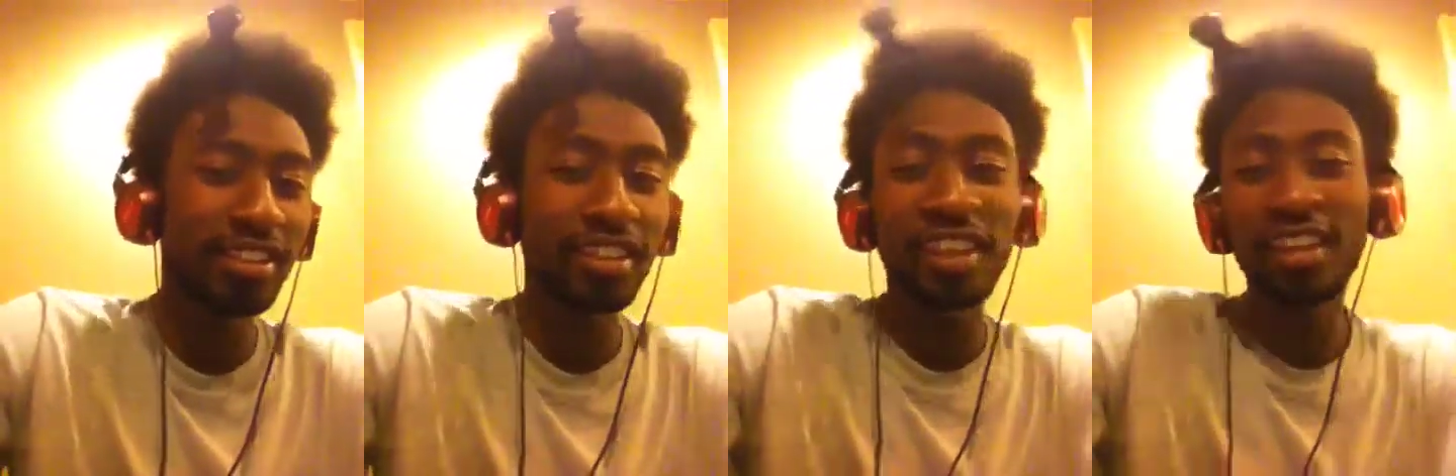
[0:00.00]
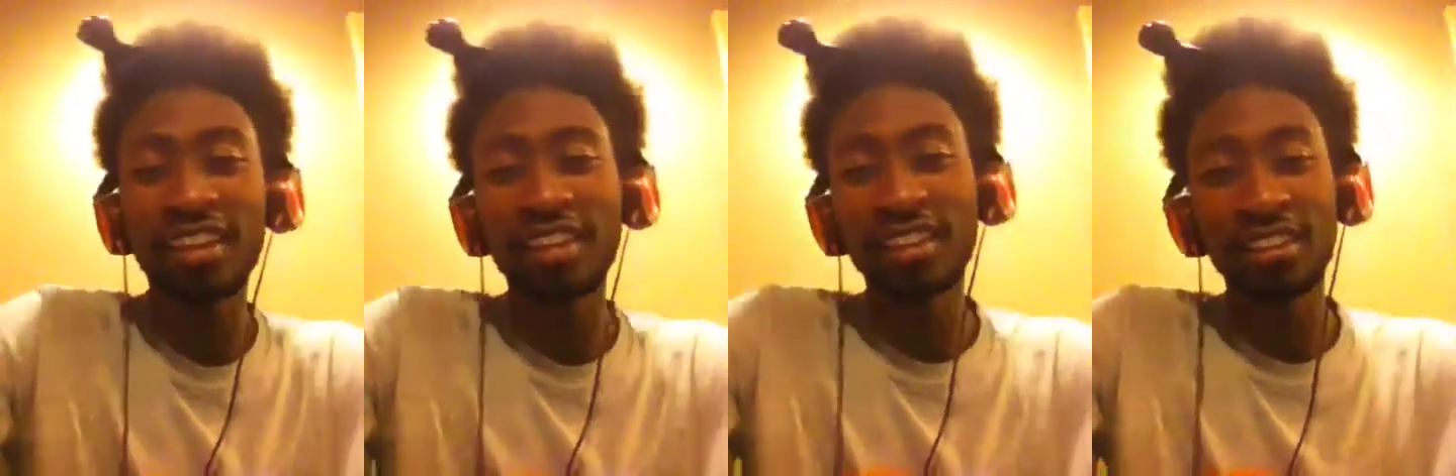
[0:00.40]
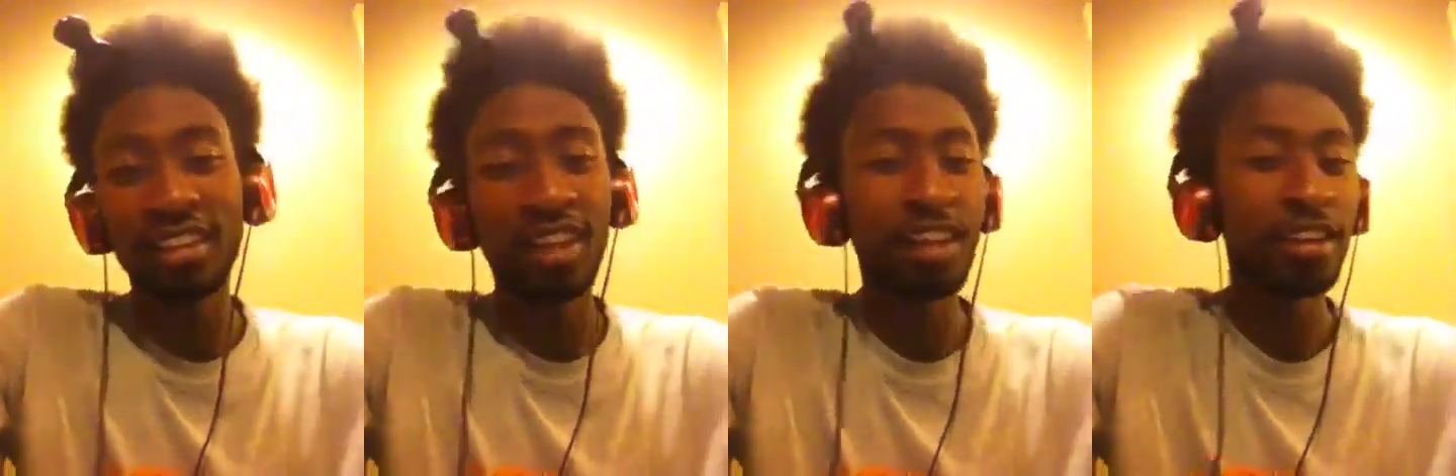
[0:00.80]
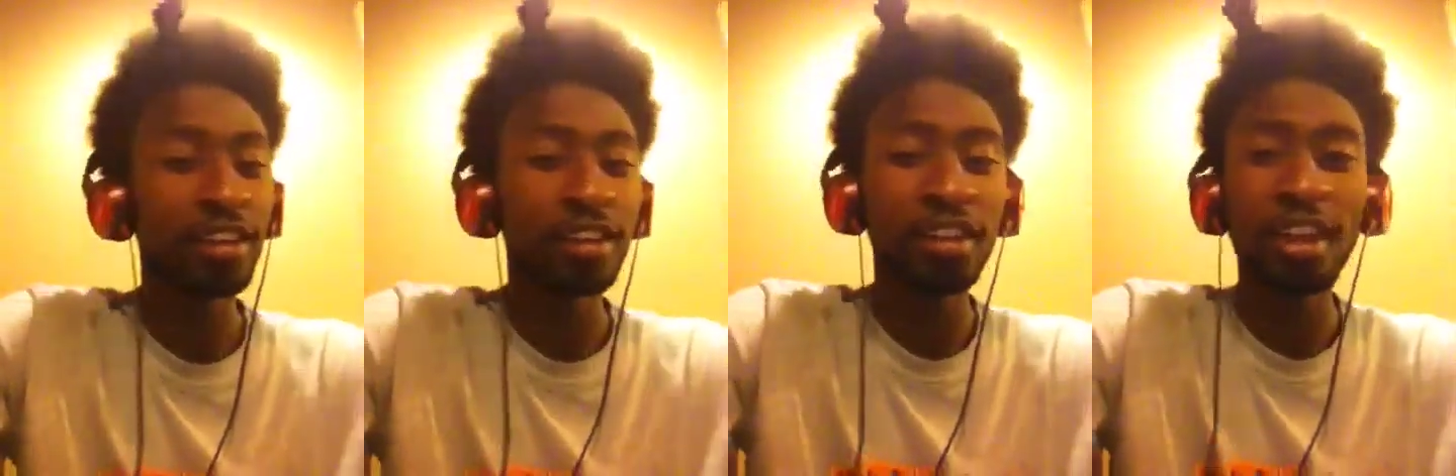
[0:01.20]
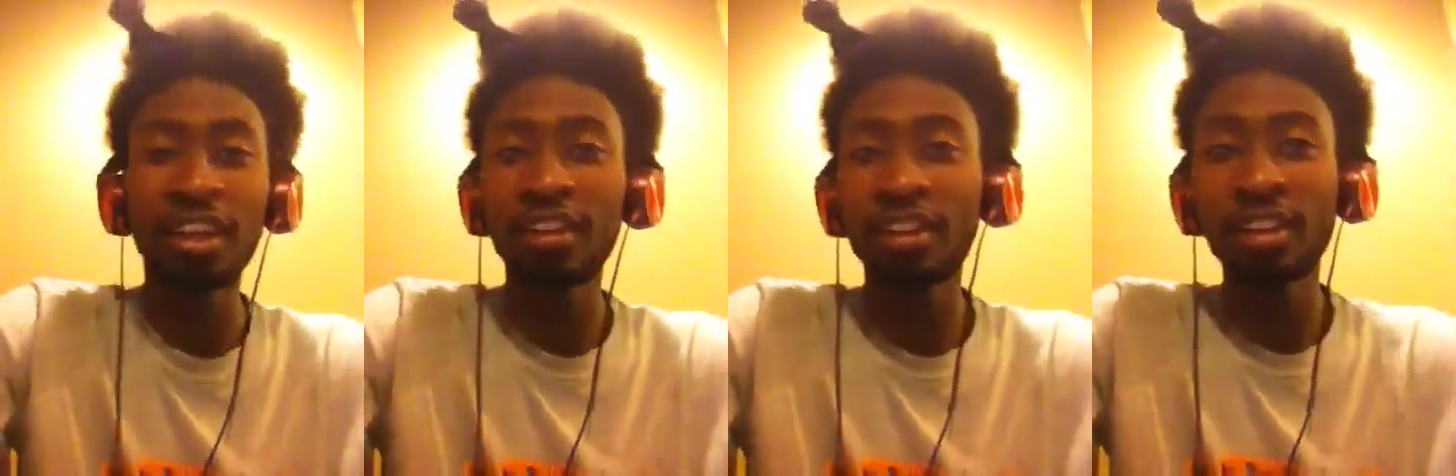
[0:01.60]
yay, A here,
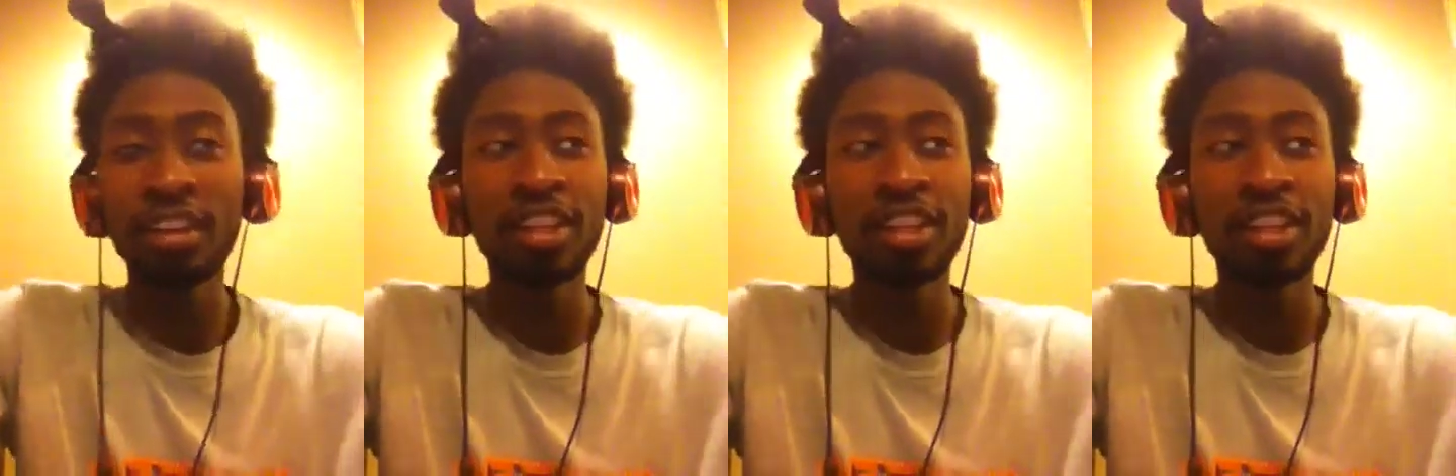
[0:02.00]
A there.